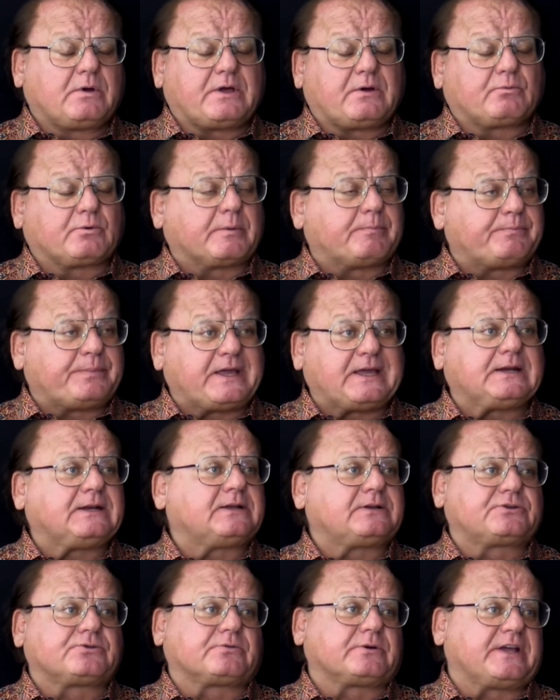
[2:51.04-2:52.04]

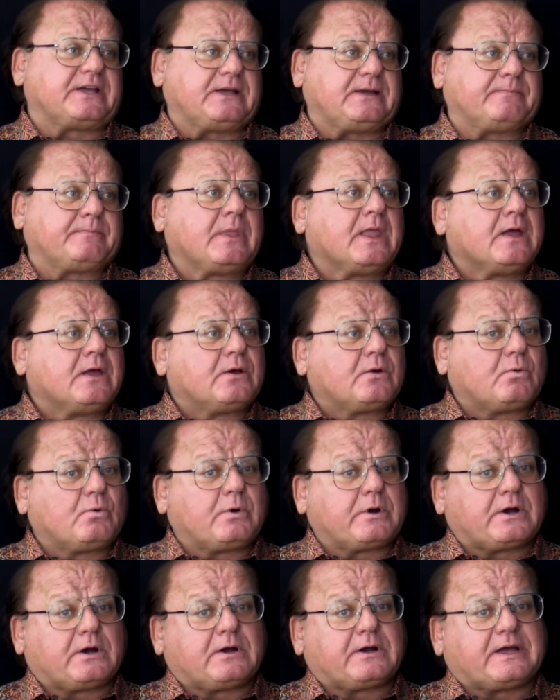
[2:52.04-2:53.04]
repeated dream,
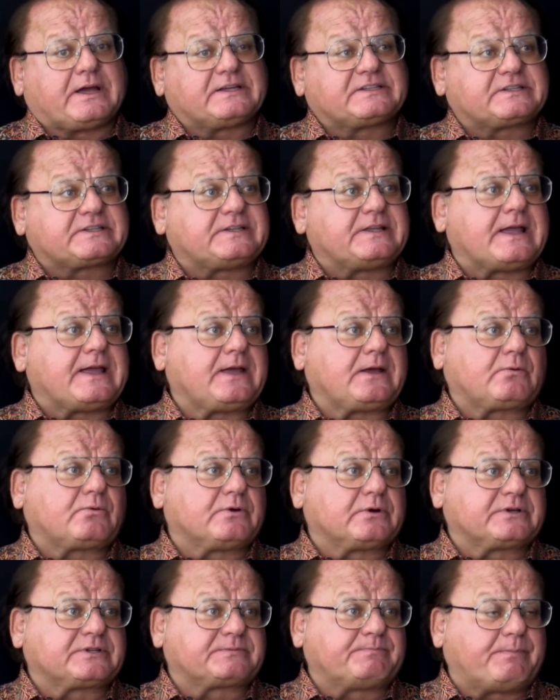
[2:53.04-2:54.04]
where a snake
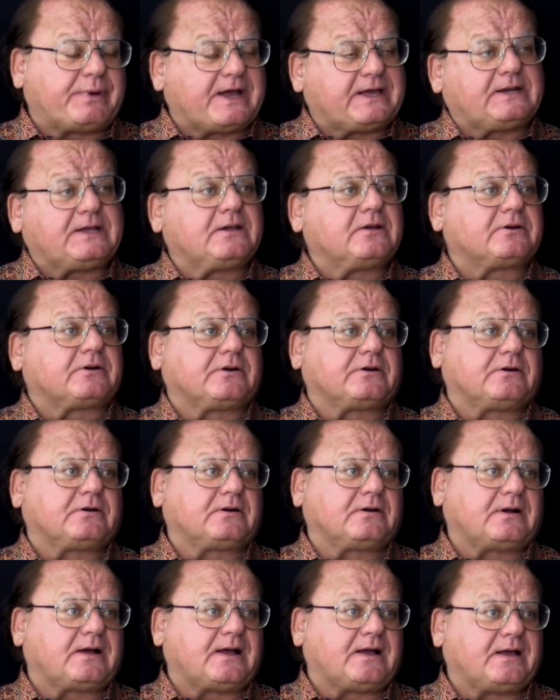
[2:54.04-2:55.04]
was biting
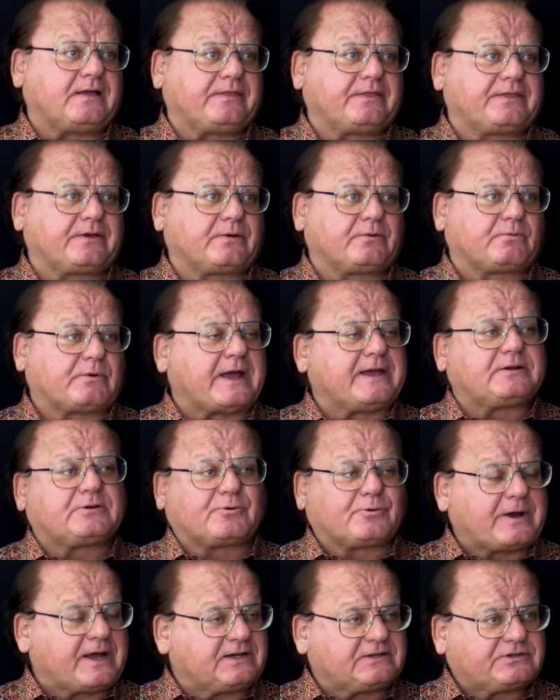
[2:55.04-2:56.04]
her on the right
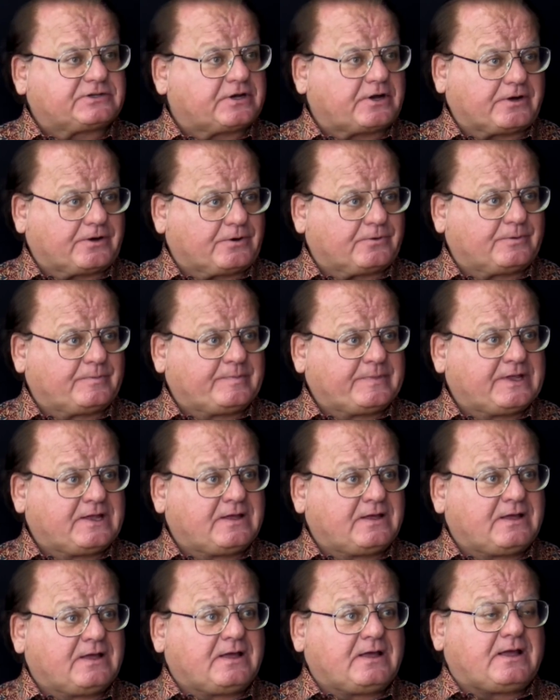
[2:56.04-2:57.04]
great toe.
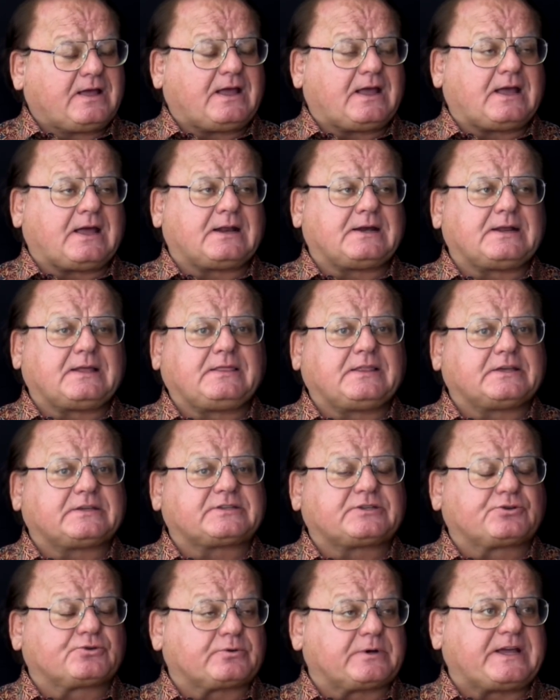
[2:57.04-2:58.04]
And in
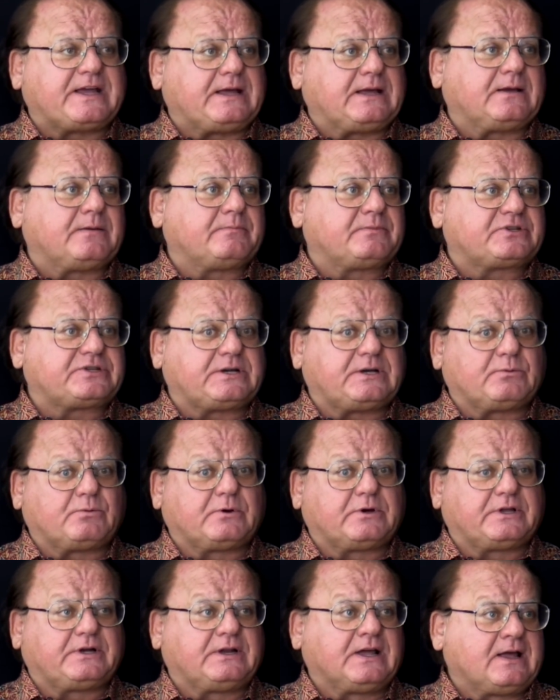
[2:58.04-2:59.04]
this dream, she
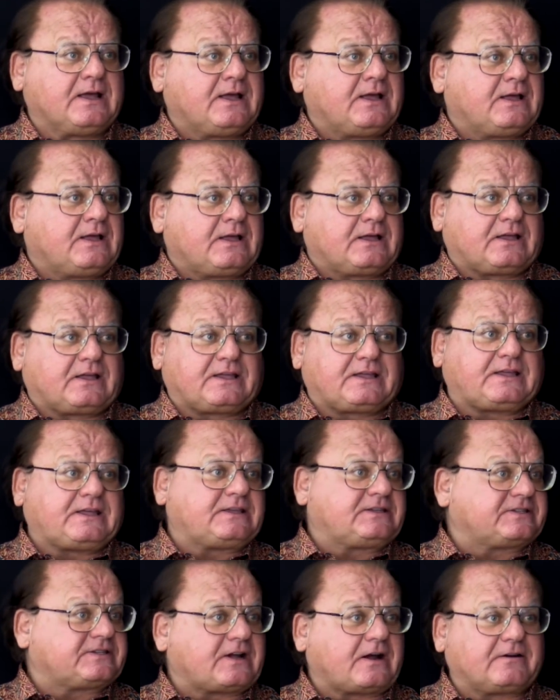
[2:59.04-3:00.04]
would
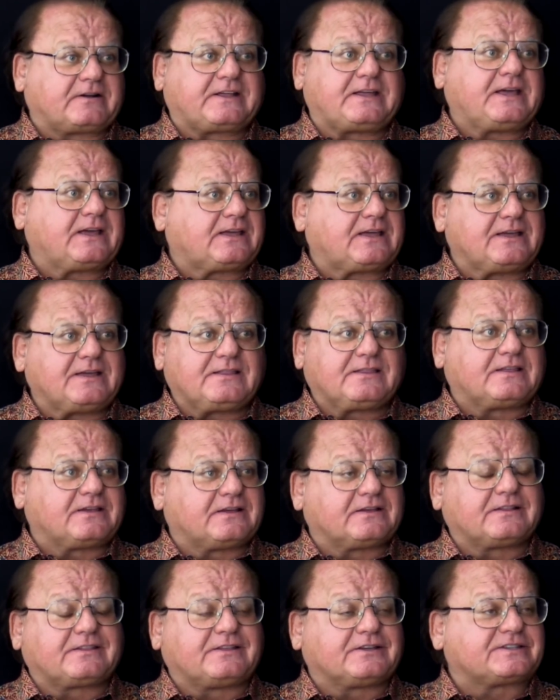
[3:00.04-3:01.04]
start kicking
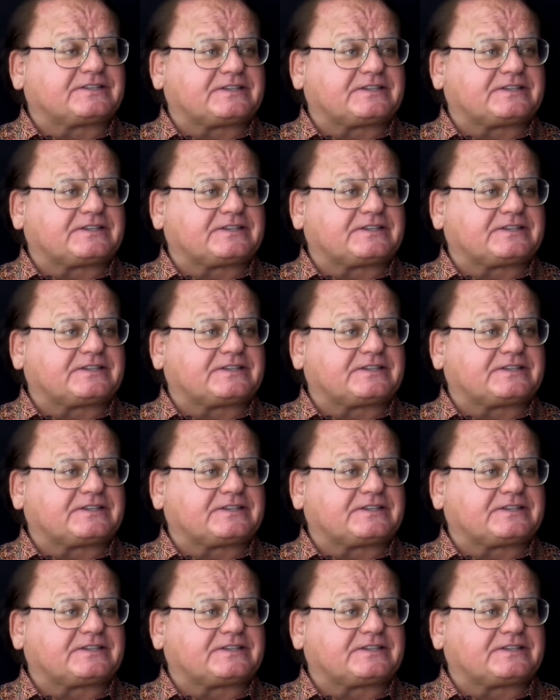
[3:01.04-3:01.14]
the